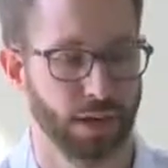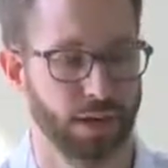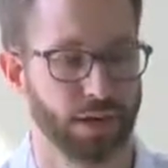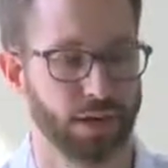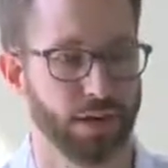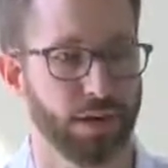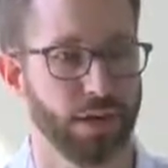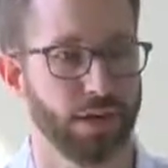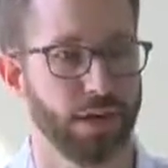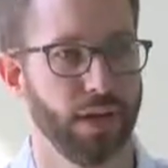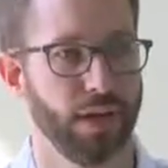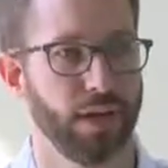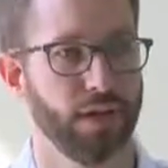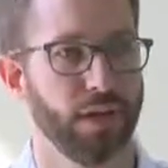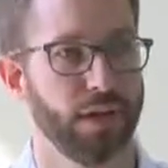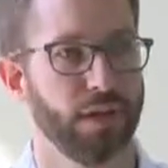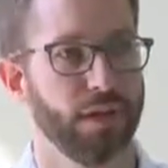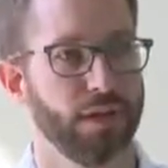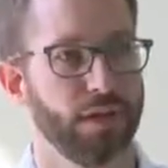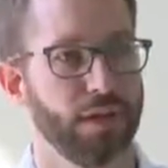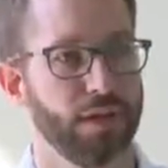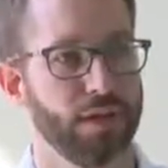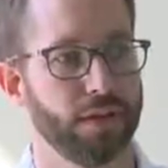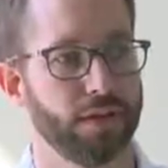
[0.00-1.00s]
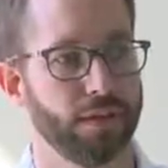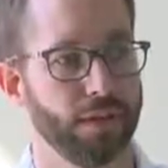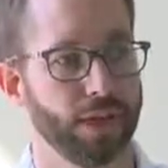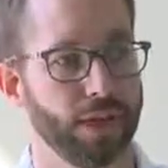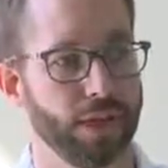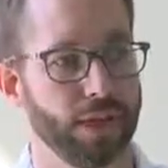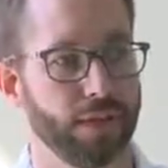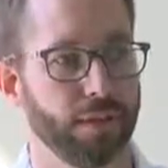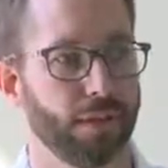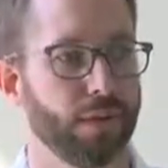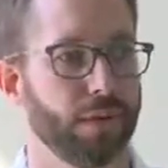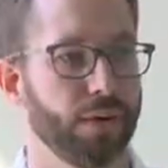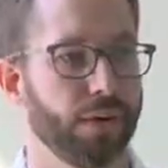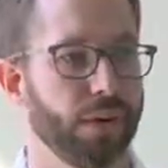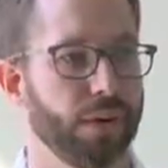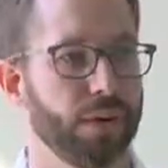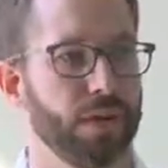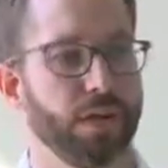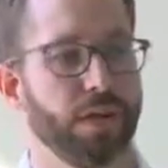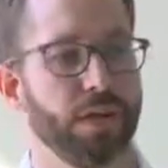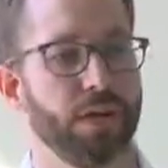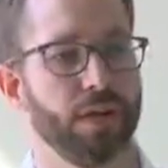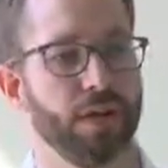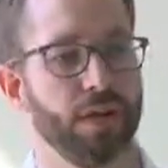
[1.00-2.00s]
So it, it's, it's really
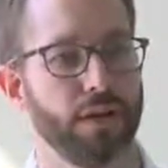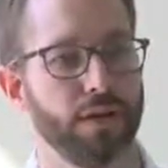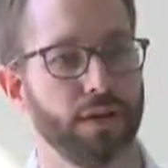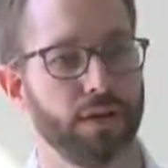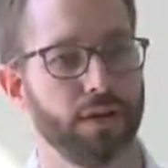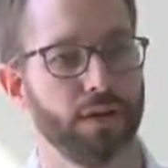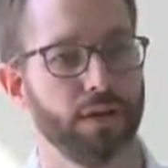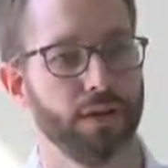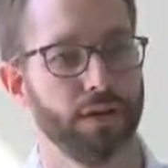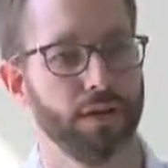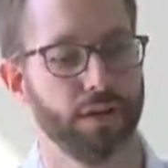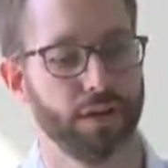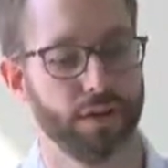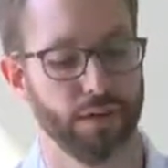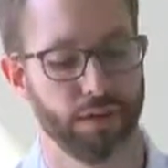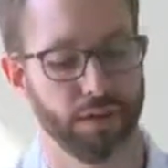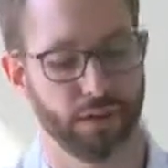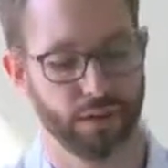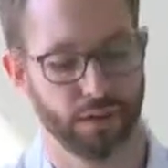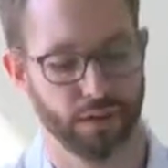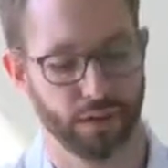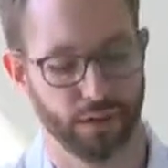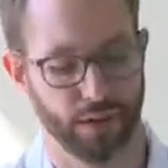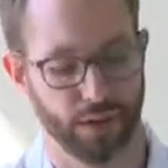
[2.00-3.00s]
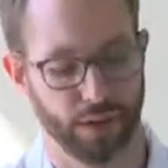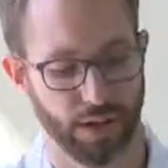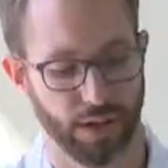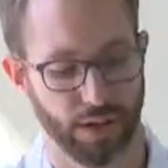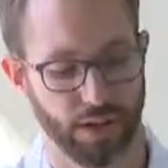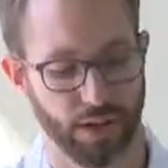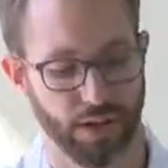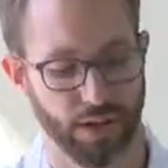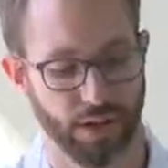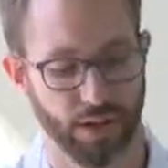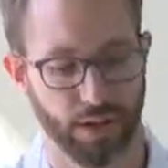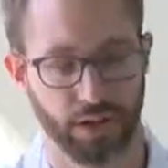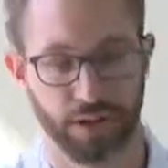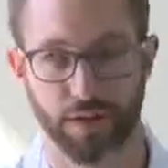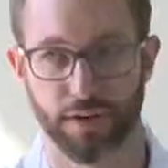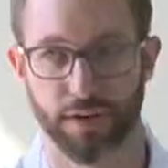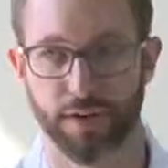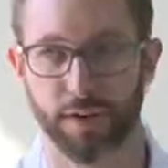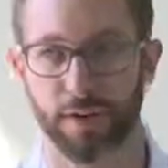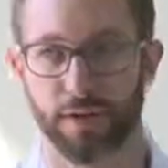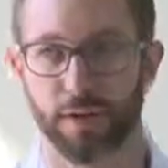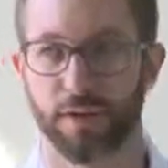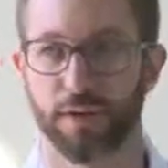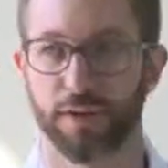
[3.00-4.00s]
important to, to, uh, to
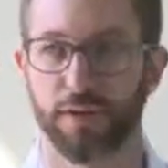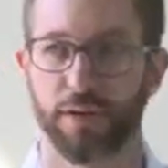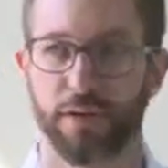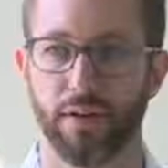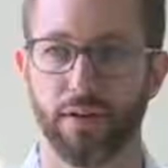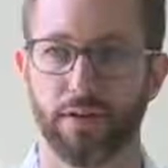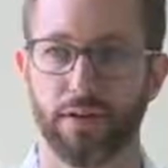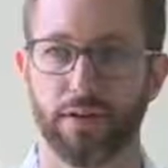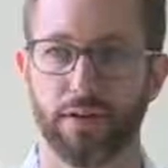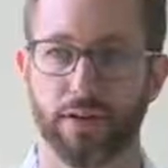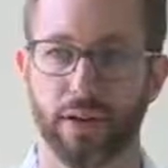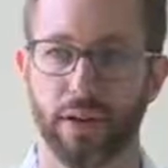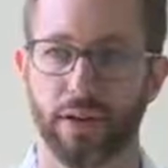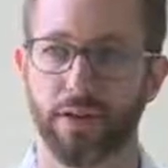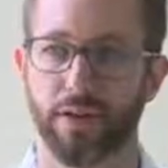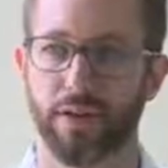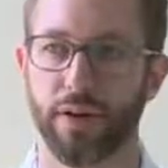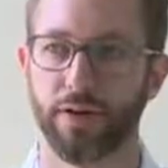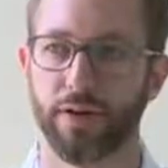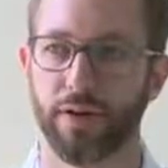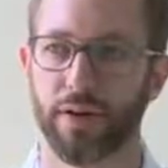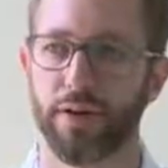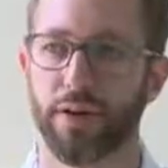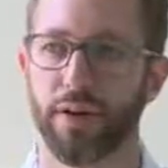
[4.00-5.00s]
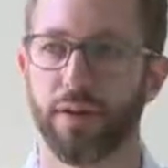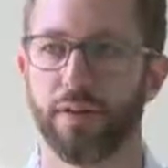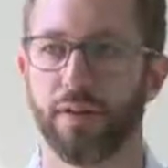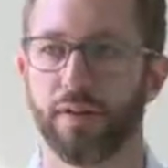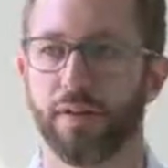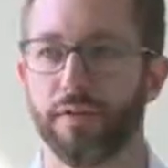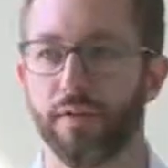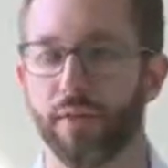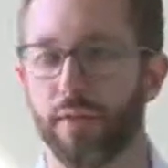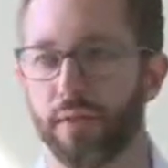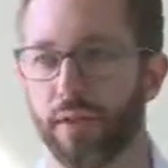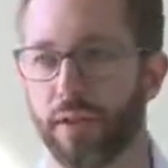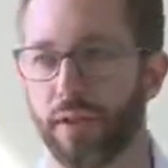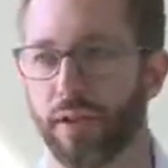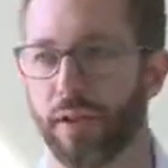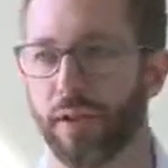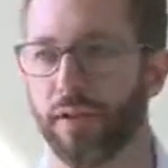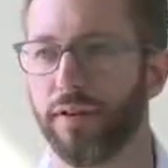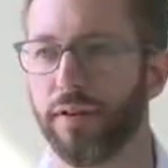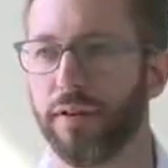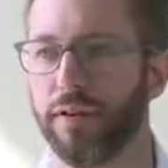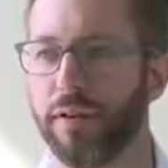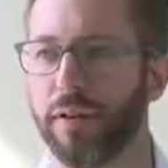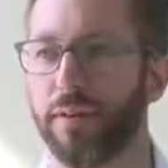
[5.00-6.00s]
understand these, these rules. And I think we have a question from the
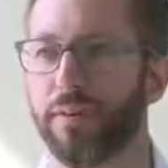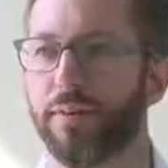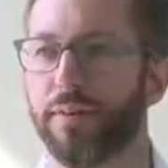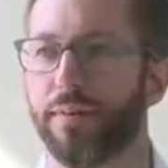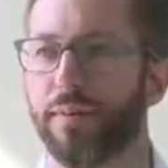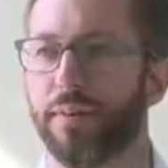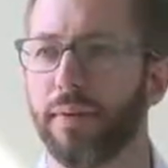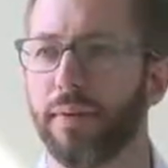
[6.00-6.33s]
live stream.